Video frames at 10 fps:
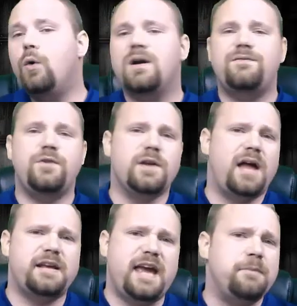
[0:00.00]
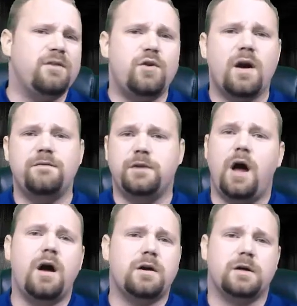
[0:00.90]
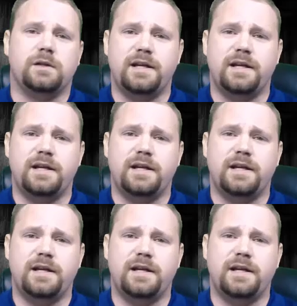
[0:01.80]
Or if you're not a gamer, if you're a vlogger,